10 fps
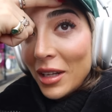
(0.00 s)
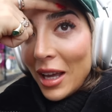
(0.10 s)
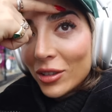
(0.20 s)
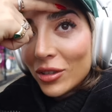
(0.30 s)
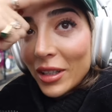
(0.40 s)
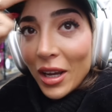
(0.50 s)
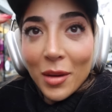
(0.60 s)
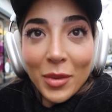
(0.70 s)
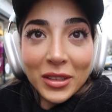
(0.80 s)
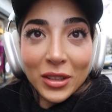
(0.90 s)
Naturally,
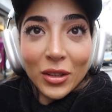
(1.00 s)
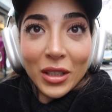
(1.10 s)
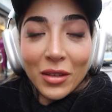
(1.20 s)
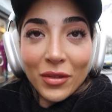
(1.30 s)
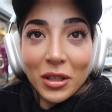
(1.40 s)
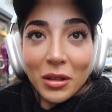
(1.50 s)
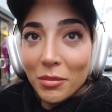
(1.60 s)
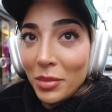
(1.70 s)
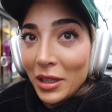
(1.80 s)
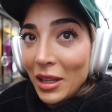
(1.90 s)
eyebrows aren't even,
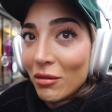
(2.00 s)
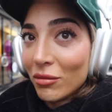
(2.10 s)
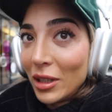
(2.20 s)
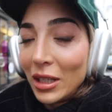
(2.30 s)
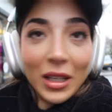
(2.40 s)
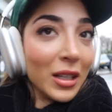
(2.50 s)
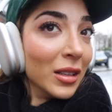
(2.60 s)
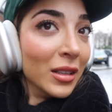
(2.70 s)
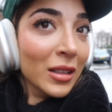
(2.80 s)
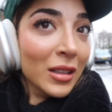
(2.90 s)
but they're really
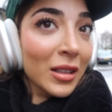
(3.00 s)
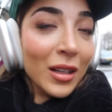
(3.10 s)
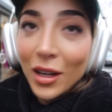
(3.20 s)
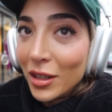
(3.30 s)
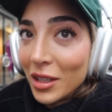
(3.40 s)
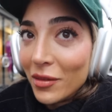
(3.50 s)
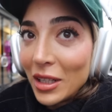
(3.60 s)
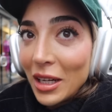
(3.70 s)
uneven